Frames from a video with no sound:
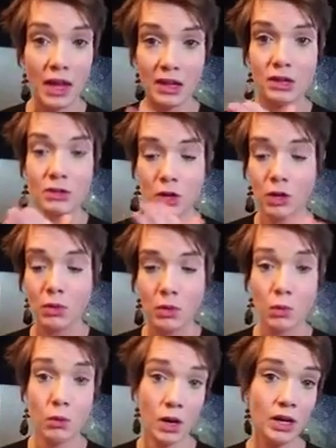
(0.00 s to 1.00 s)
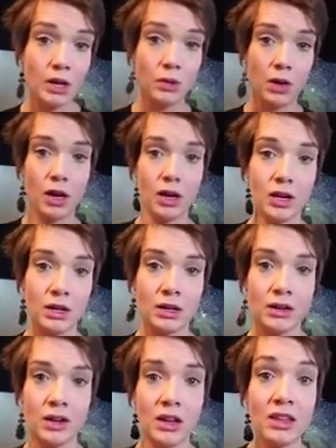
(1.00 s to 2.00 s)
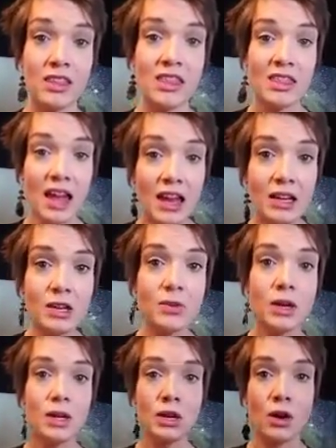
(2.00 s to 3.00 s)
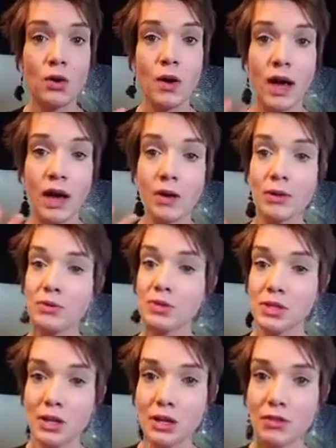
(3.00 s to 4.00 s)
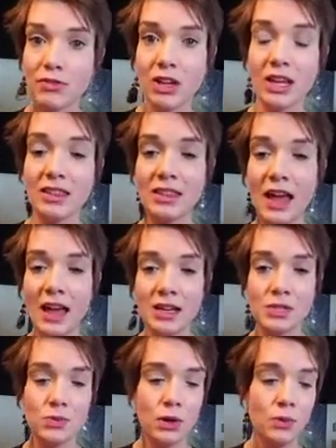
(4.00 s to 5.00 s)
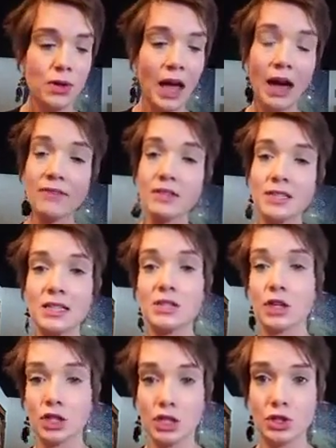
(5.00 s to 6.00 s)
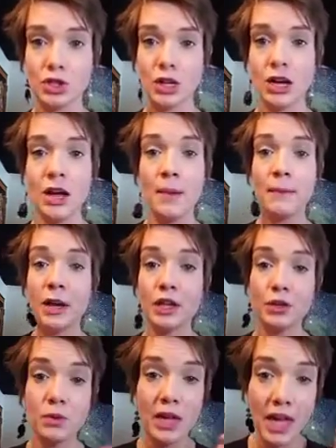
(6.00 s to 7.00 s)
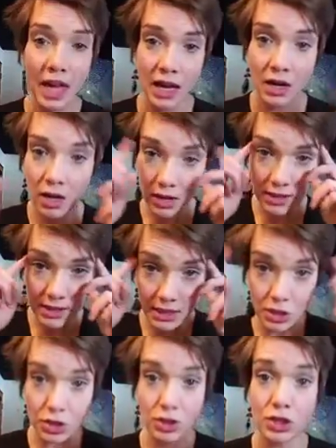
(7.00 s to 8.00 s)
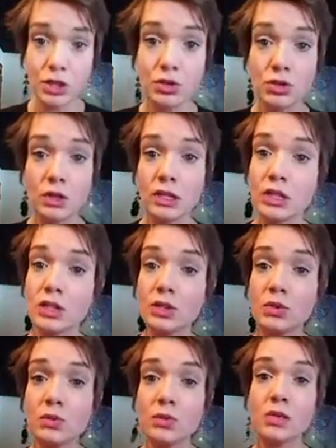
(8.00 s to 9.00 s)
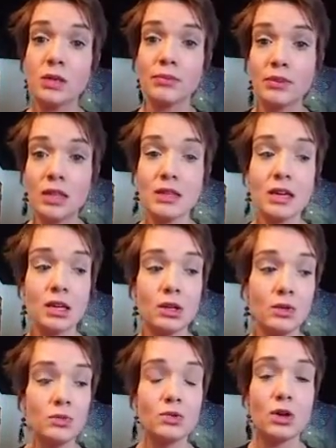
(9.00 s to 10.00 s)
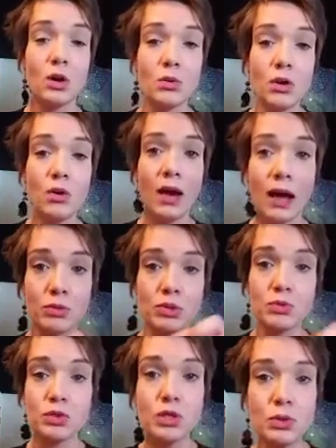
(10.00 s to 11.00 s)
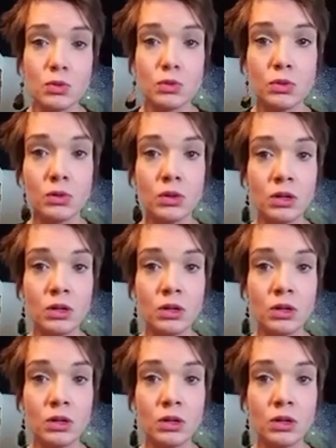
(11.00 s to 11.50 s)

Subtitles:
and you know what you are, then you can know how you serve. And that is what we have to teach our children. But you cannot teach your children to do something that you don't know how to do.